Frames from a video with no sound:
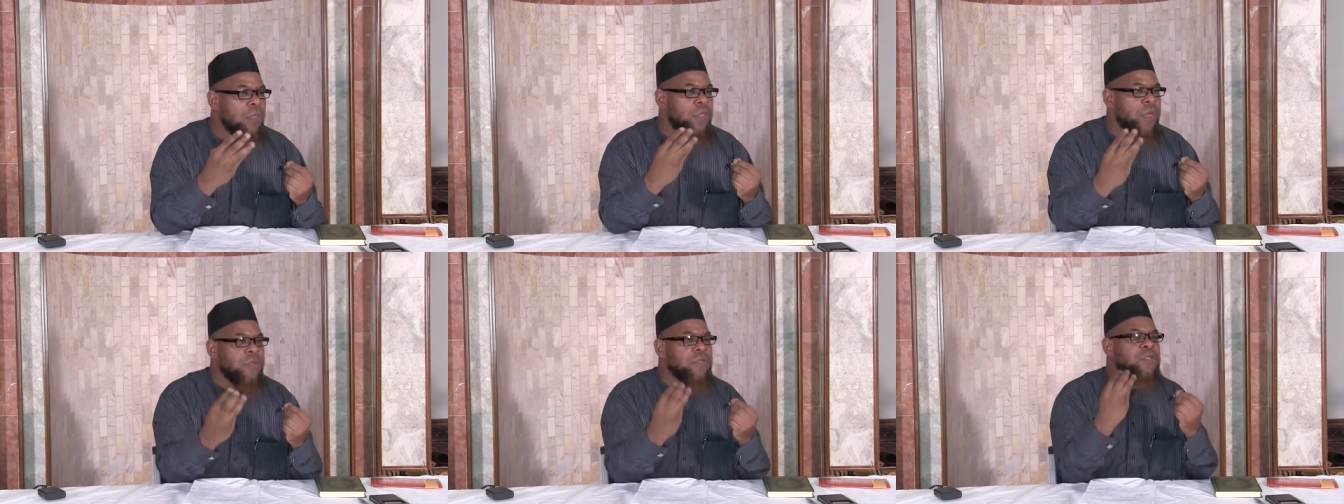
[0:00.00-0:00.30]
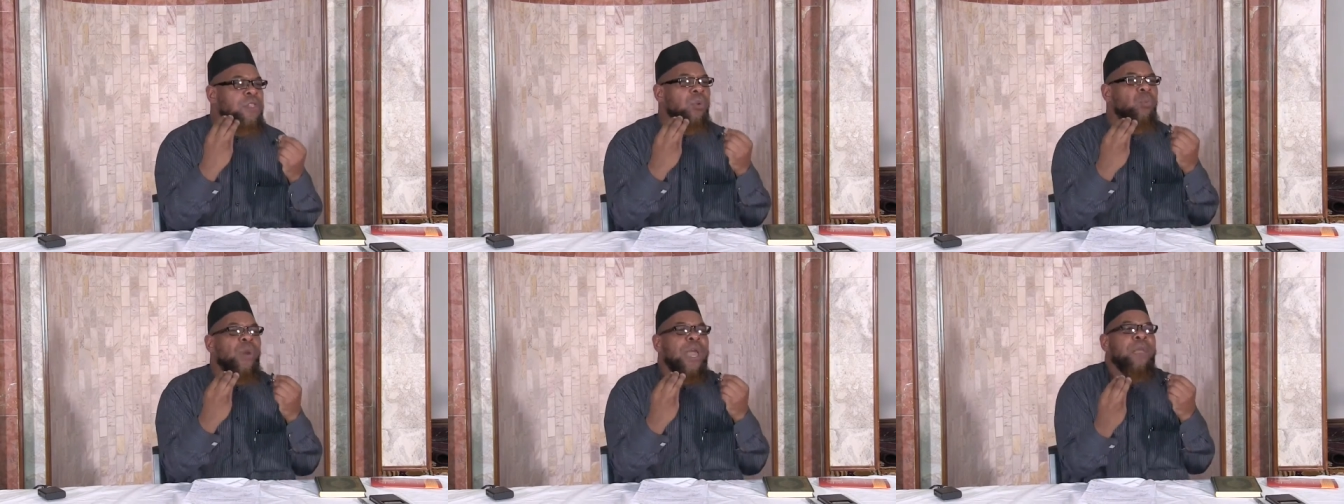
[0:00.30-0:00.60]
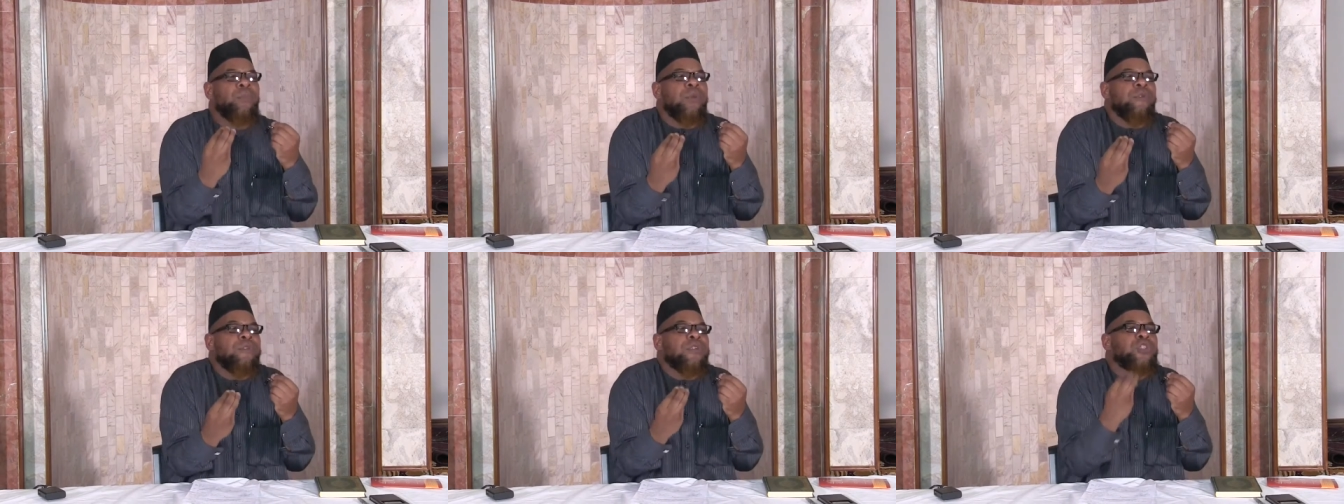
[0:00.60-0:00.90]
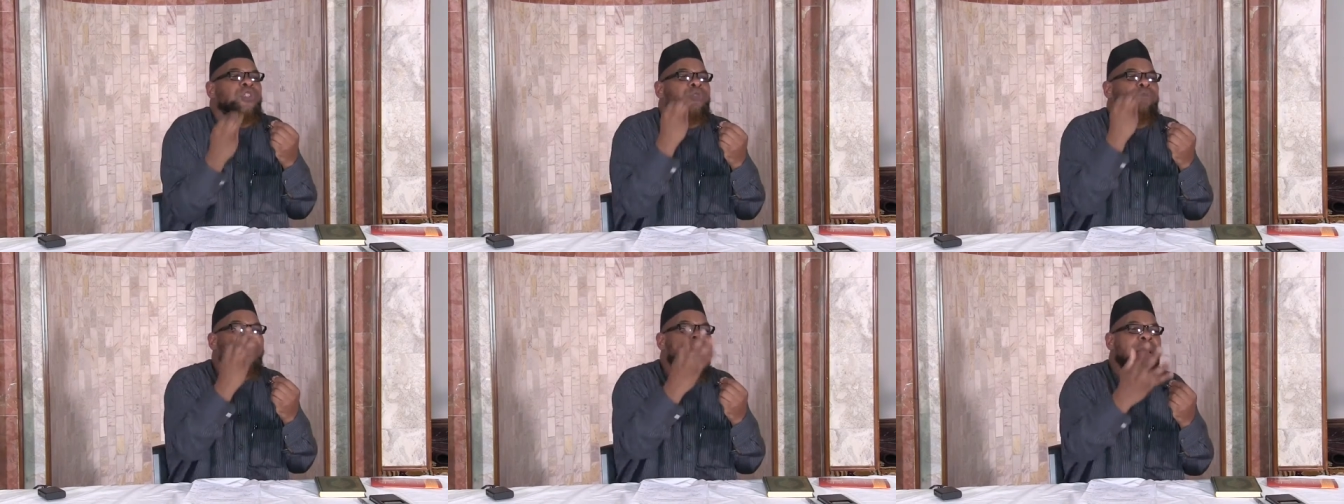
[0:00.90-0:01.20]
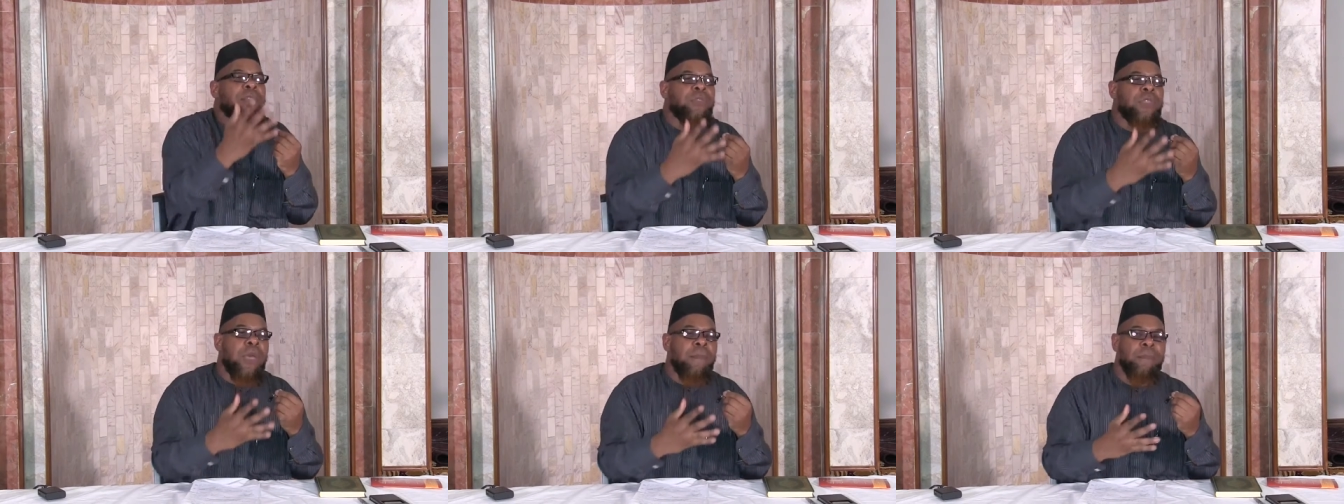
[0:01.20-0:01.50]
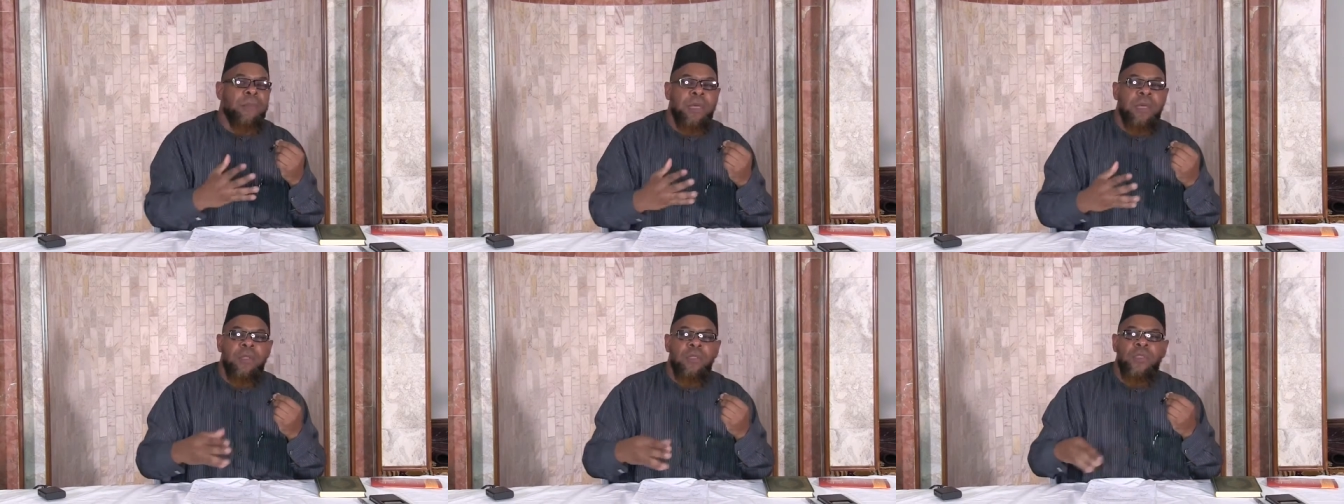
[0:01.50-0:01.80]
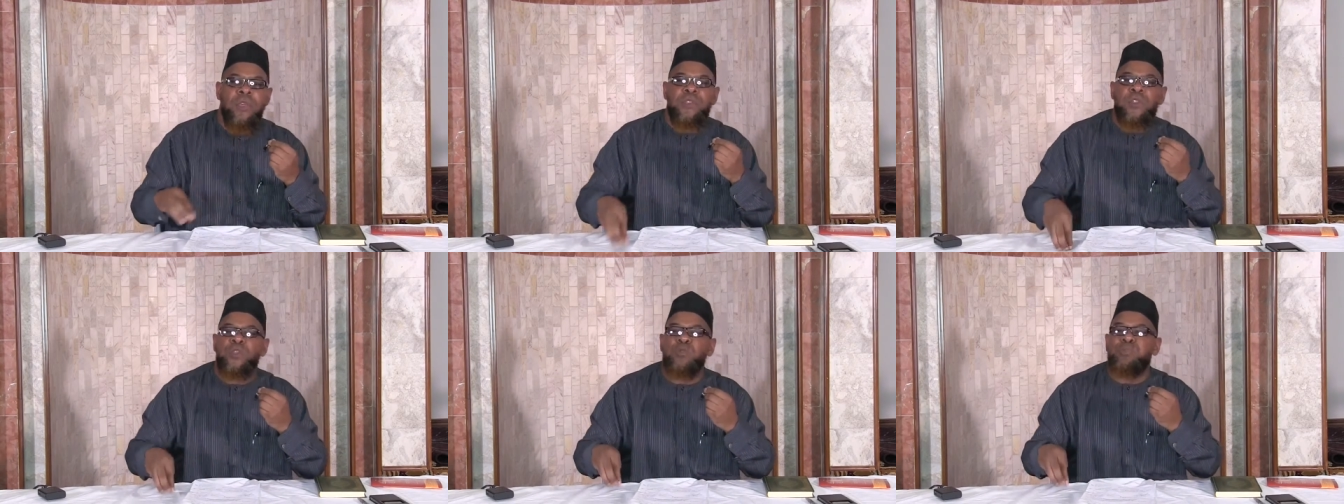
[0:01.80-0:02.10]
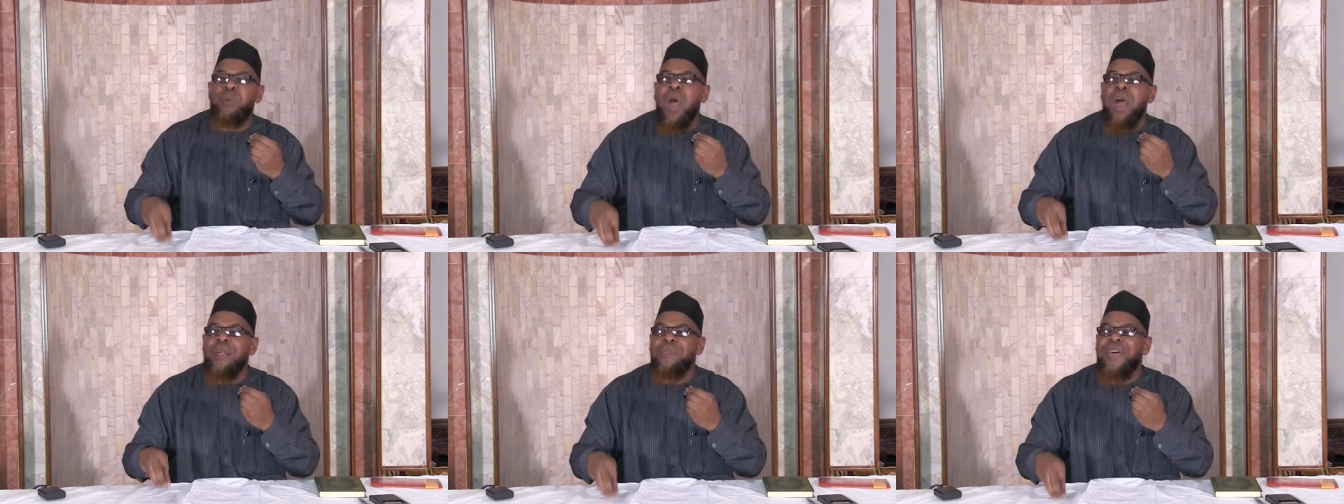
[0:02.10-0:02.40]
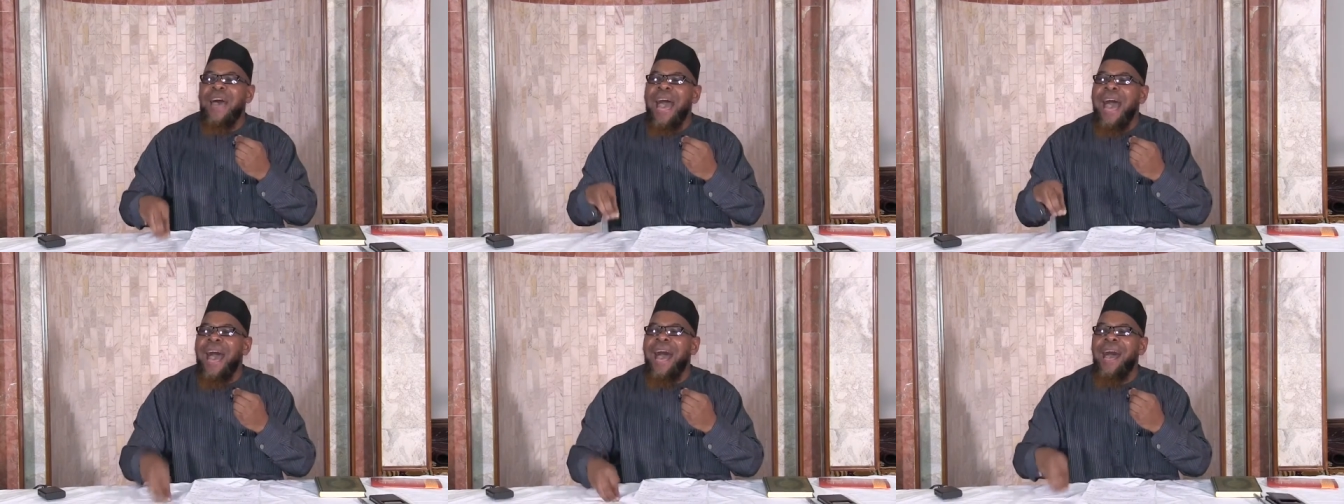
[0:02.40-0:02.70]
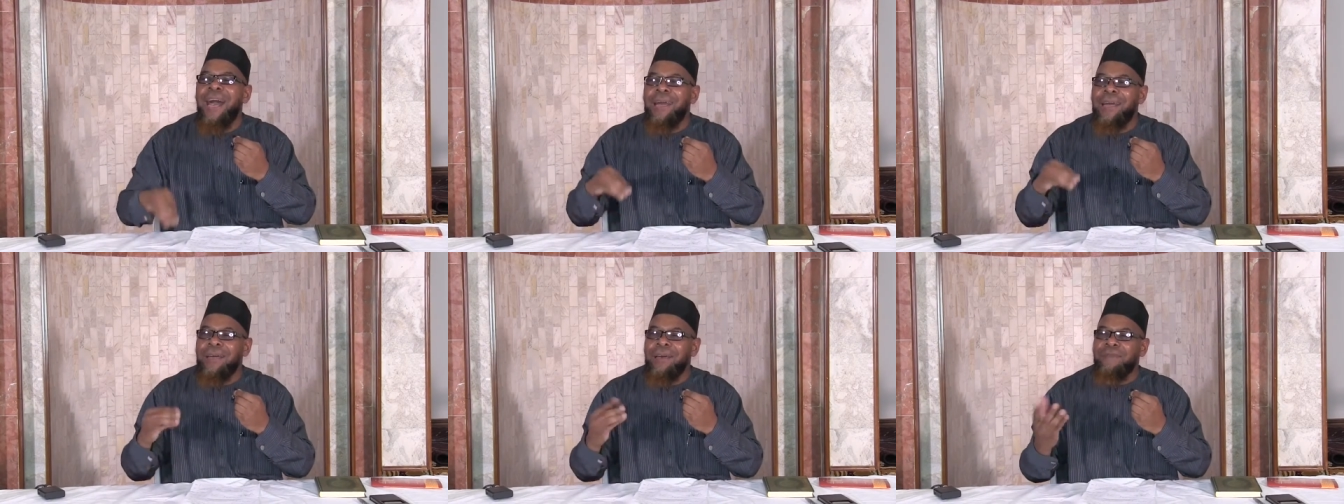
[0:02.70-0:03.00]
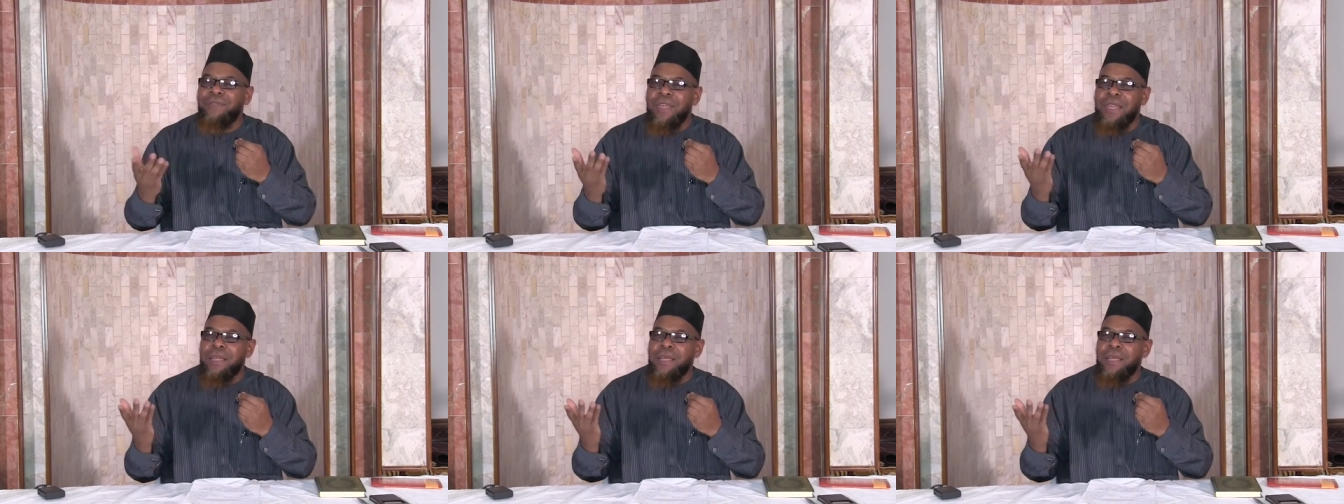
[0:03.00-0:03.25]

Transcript: This is the way we respect them. This is part of the heart of